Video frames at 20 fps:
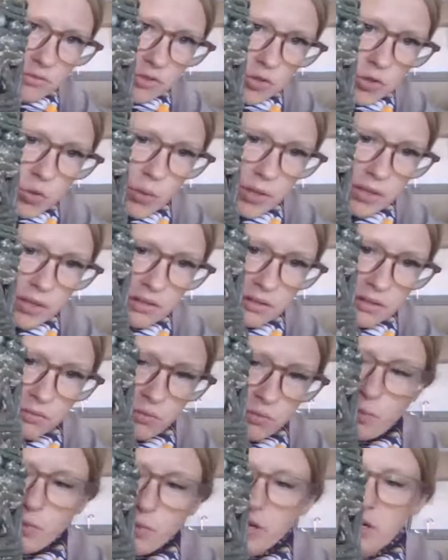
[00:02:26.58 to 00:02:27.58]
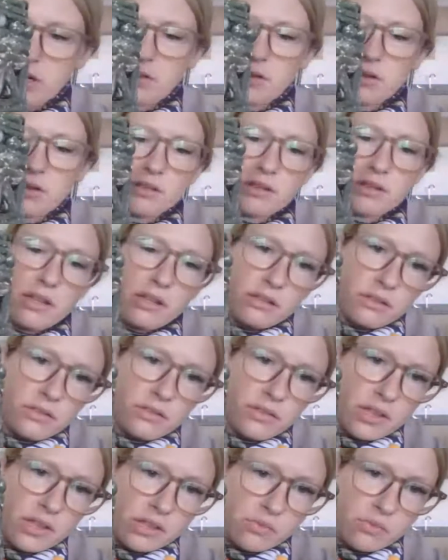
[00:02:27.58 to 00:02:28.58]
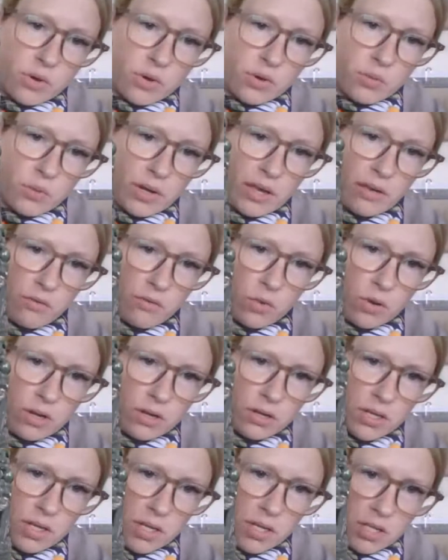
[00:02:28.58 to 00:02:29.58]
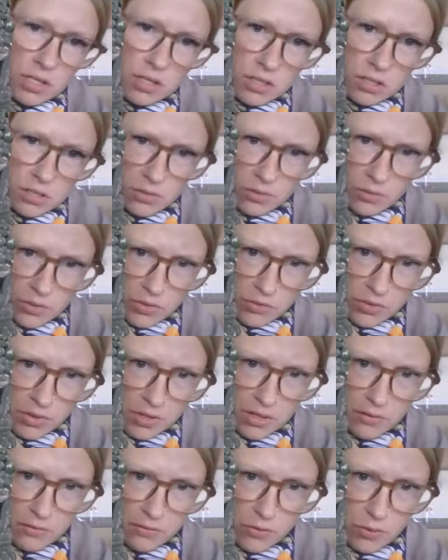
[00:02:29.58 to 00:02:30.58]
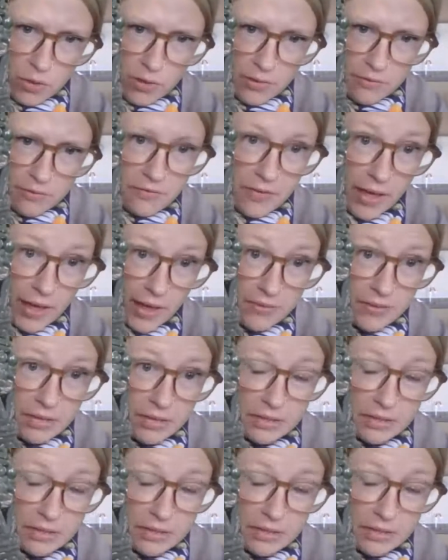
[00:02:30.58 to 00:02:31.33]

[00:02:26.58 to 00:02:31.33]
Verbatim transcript: twist would be another design. So this one would have one, two, three, four, five